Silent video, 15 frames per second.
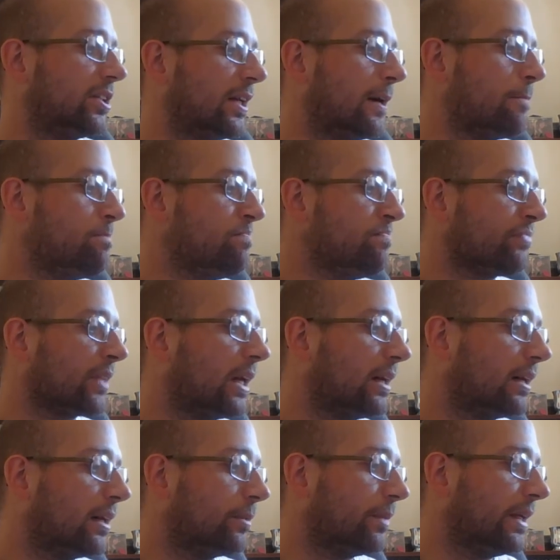Now,
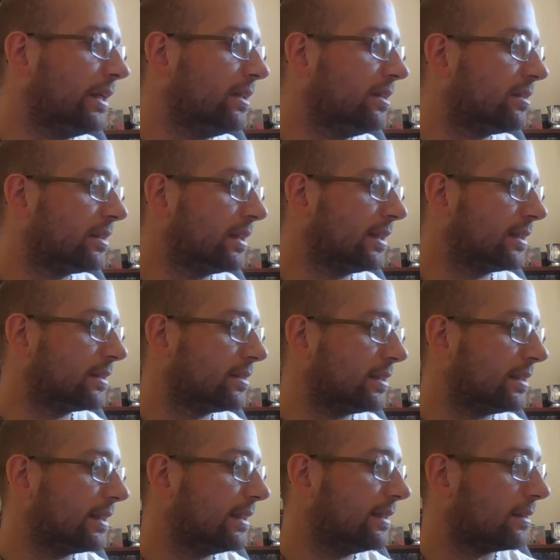he
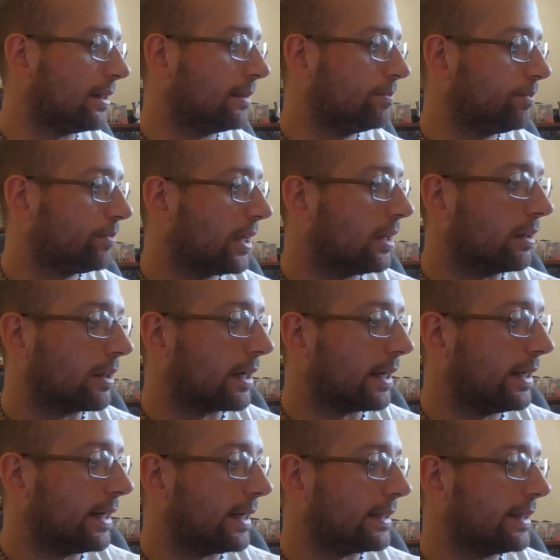started Islam,
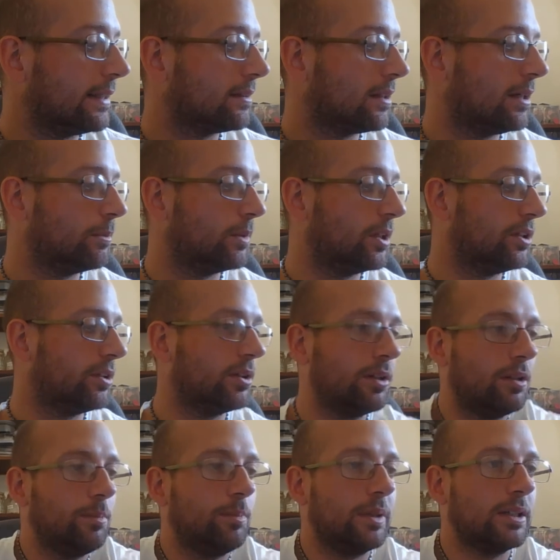okay, and Islam is
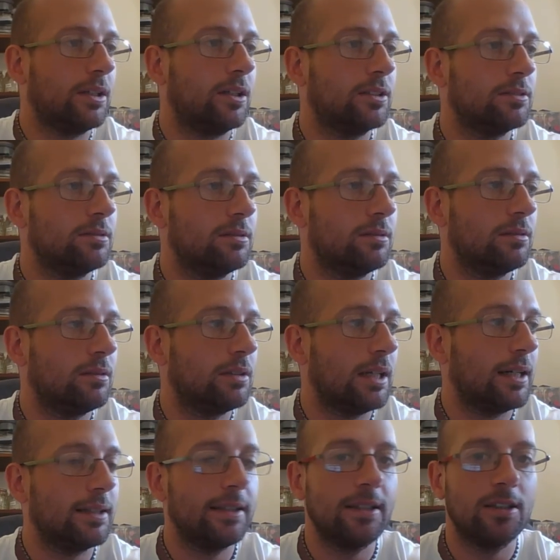built on the
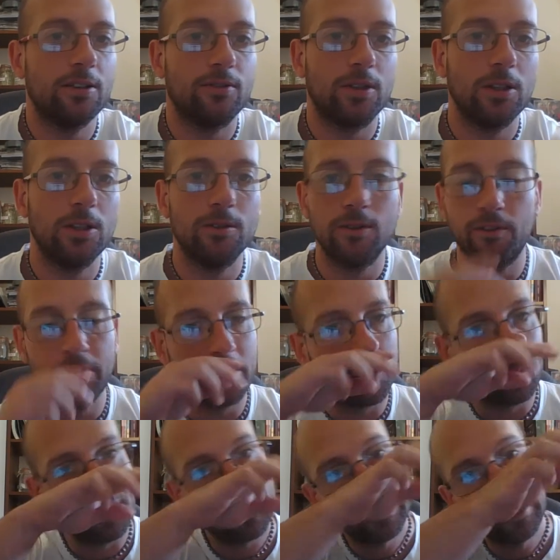ideas of all the other things
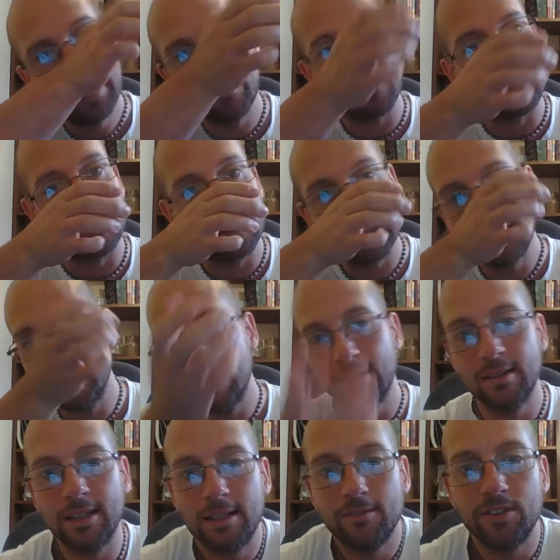put together, okay. It's
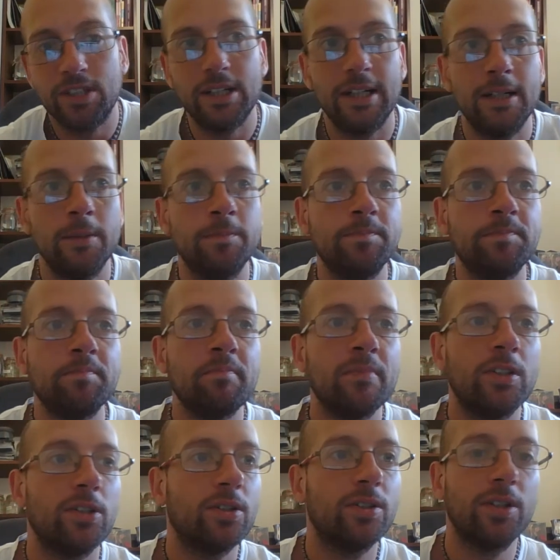exactly the same,
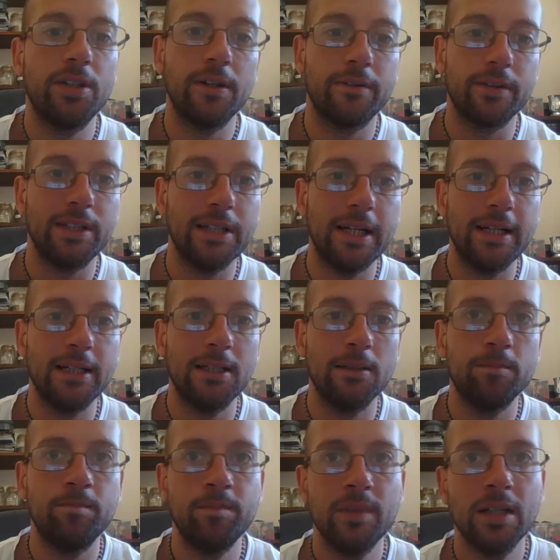just a different
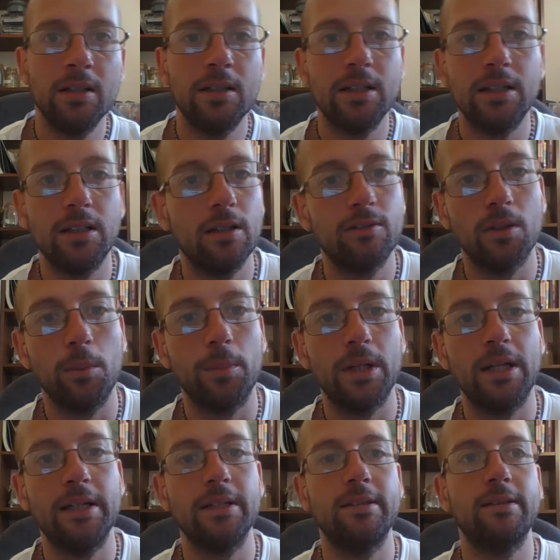name, in a different
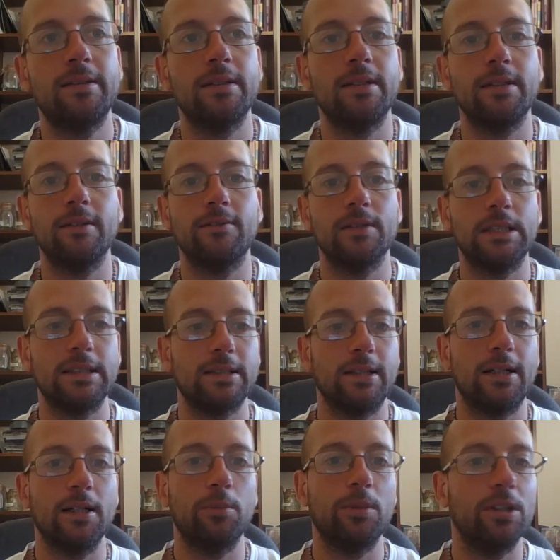place, a different
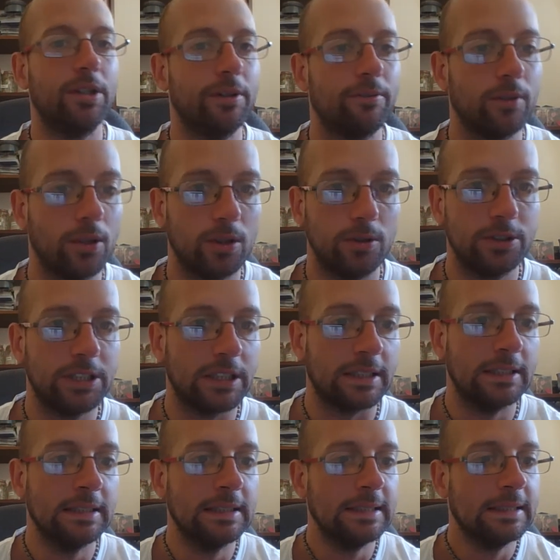time, with a different
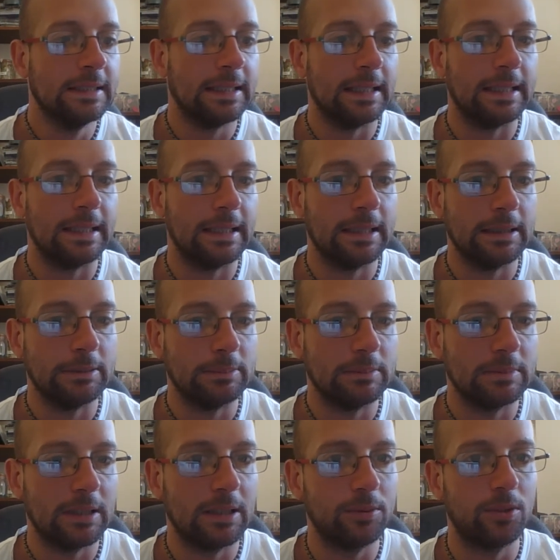culture.
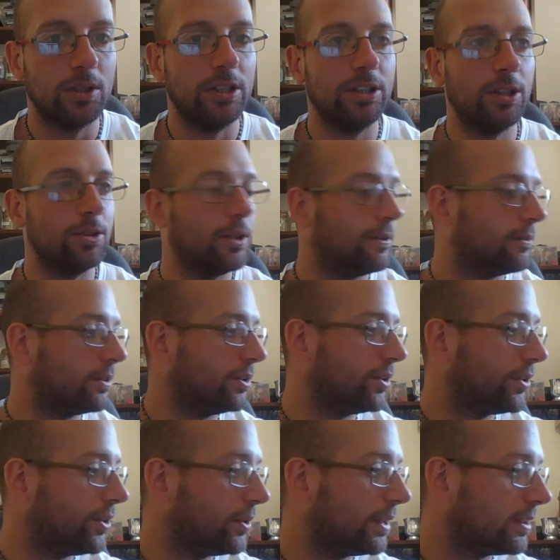Absolutely no
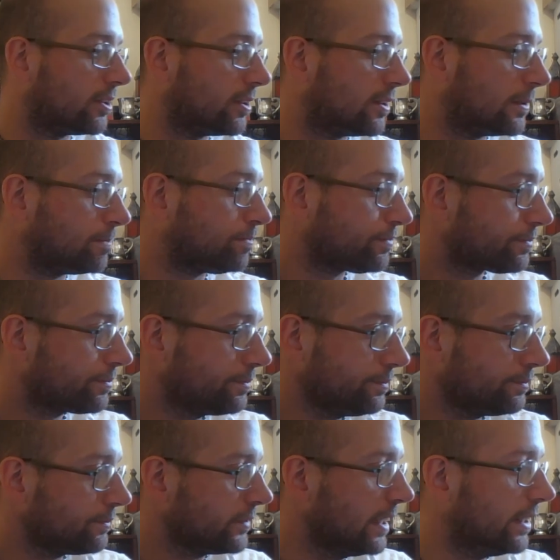difference to it at all.
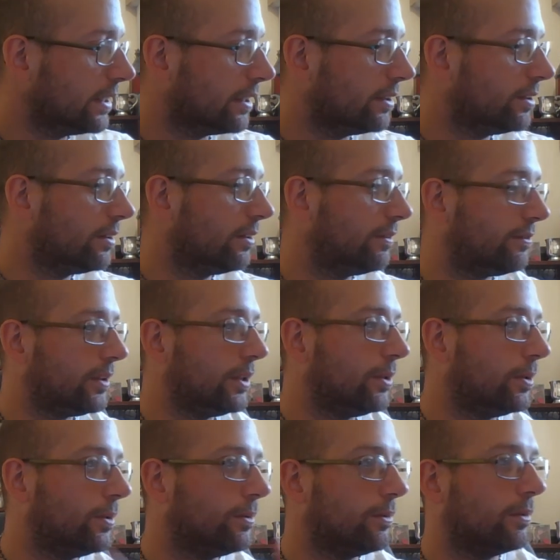You know, there's a
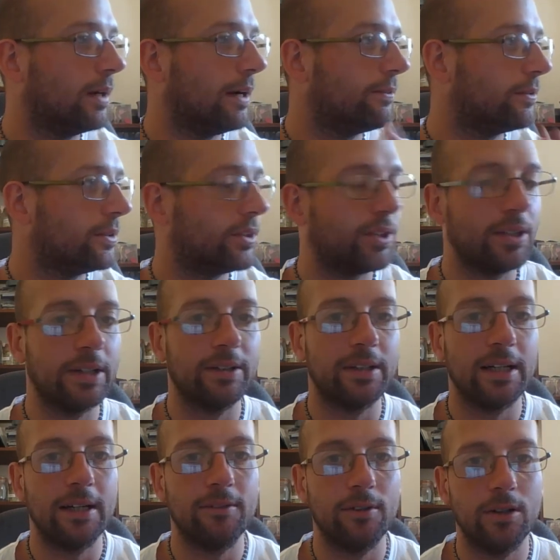few references here and
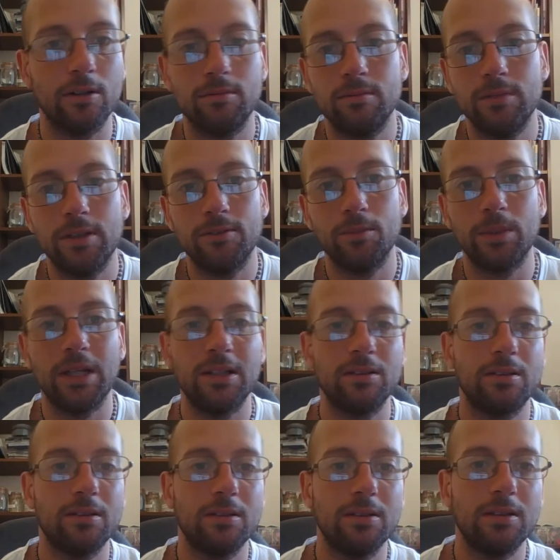there that are different, but
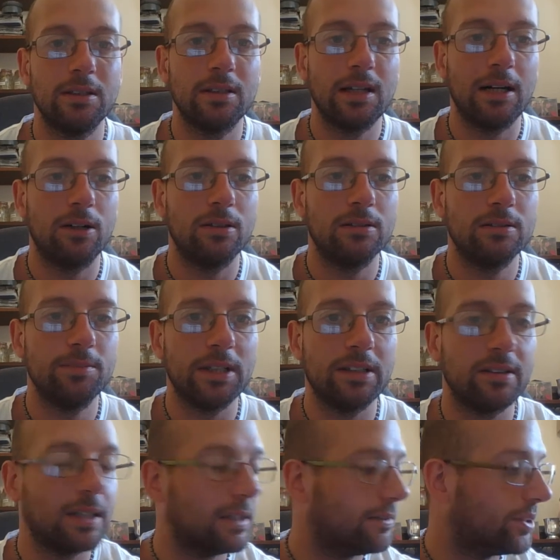that's, it can't be
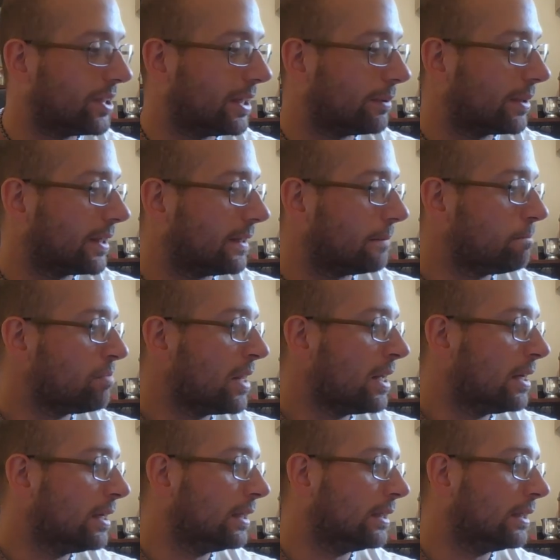exactly the same, can it?